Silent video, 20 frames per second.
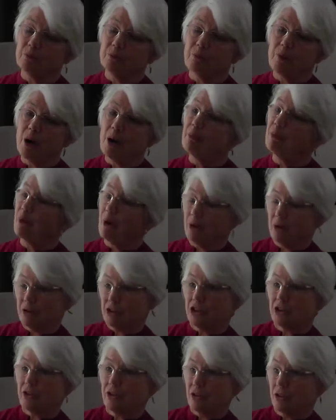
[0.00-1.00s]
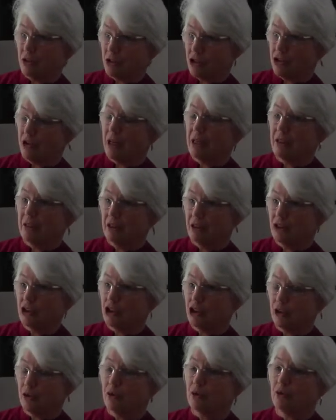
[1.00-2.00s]
approach that Australia
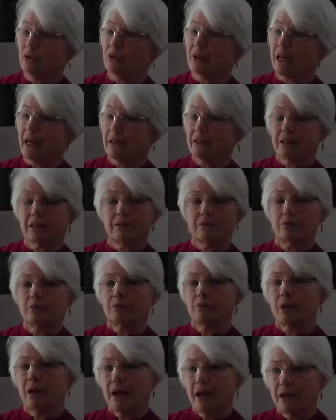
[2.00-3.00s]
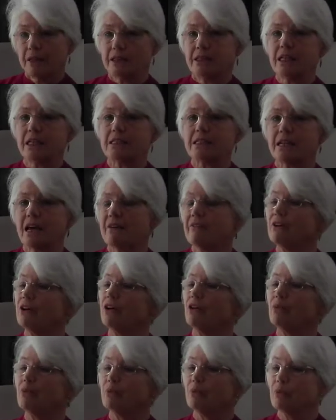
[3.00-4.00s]
should look at, that just having
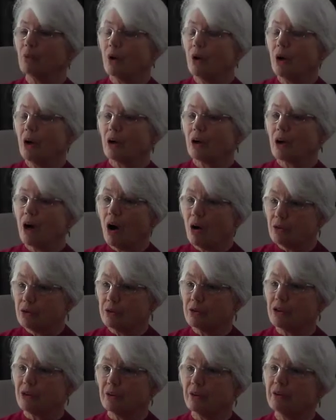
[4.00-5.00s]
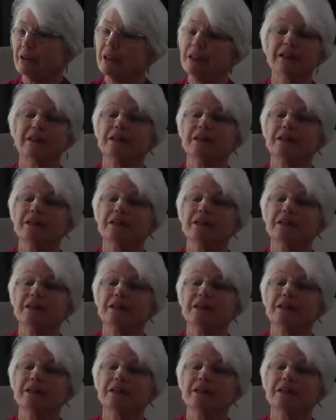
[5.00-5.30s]
a culture, let